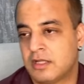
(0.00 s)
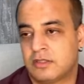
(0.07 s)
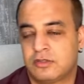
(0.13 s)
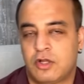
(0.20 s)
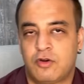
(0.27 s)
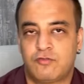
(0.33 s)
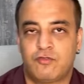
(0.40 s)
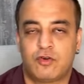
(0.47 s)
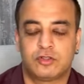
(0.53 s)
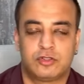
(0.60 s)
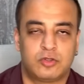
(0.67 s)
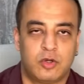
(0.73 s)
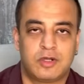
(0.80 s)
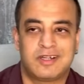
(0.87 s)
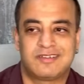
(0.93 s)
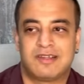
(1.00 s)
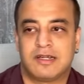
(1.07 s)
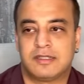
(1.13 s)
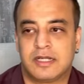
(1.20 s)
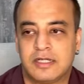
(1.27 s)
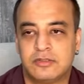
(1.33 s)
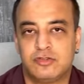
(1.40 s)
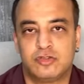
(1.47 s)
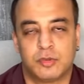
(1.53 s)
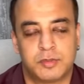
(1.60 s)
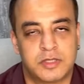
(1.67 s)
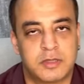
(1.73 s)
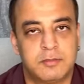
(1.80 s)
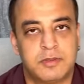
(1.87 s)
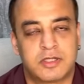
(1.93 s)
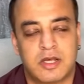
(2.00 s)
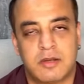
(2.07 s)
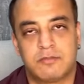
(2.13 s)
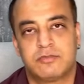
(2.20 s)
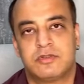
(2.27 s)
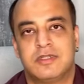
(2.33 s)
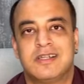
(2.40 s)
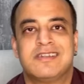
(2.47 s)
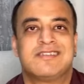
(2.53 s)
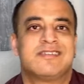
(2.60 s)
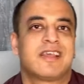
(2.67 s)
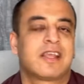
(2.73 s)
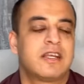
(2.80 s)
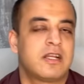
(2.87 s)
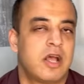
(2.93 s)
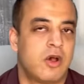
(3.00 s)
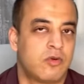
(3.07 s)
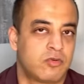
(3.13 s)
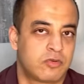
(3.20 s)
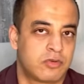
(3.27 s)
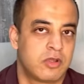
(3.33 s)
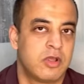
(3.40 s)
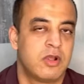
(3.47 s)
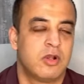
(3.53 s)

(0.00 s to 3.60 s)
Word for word: Now for your ascendant Jupiter becomes the second house